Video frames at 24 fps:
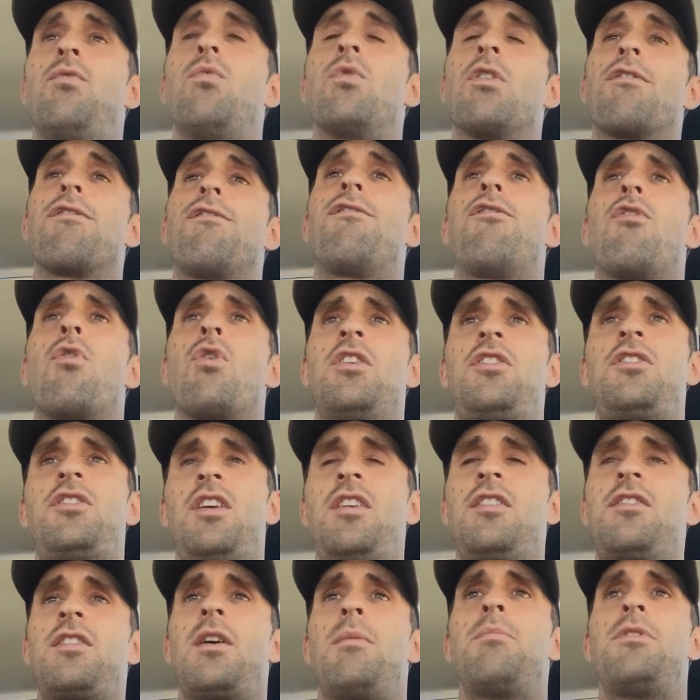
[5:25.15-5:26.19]
We're
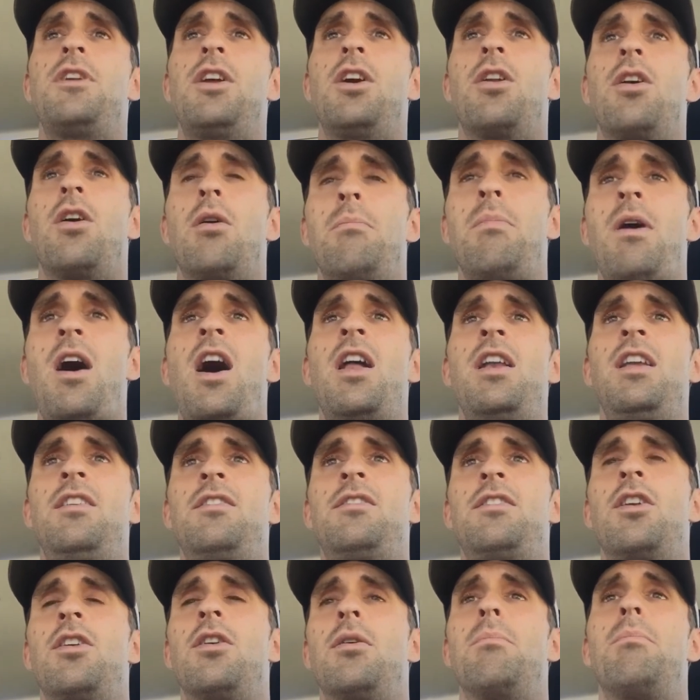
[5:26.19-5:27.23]
forcing something on our bodies
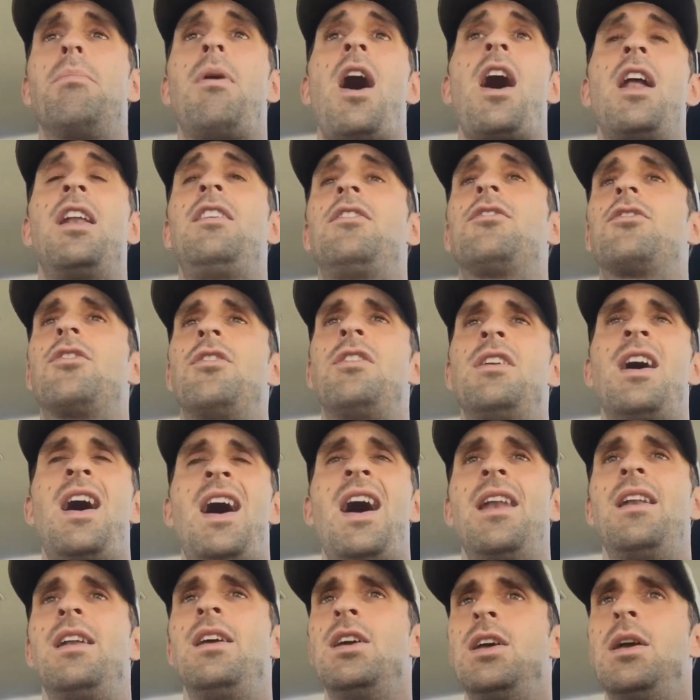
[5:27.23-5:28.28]
that our bodies are
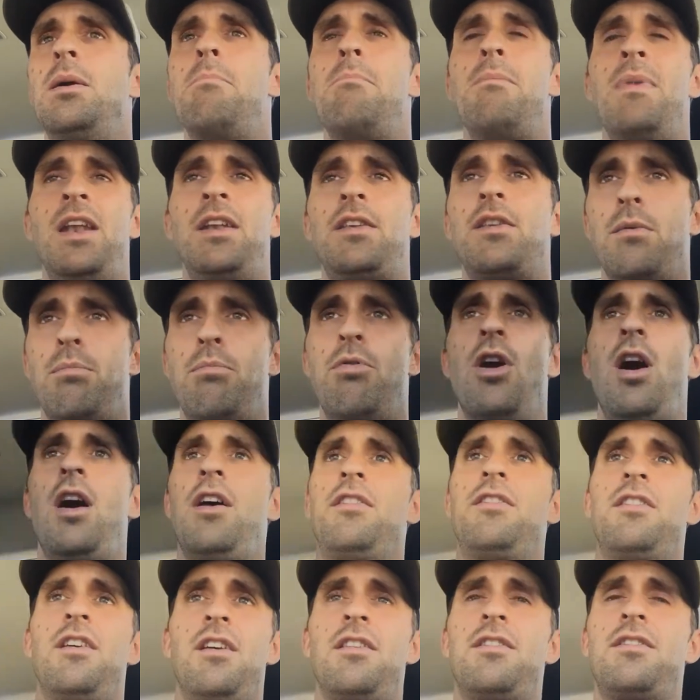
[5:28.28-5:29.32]
not meant to
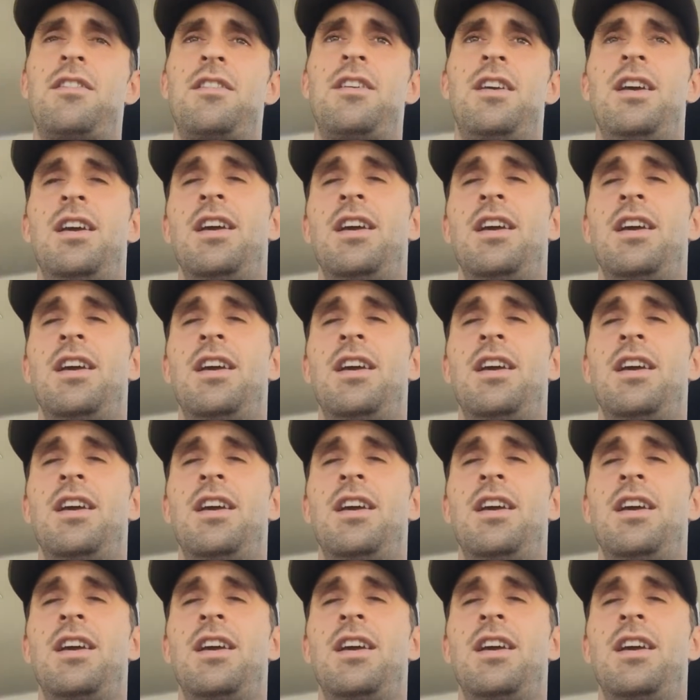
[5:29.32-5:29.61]
process.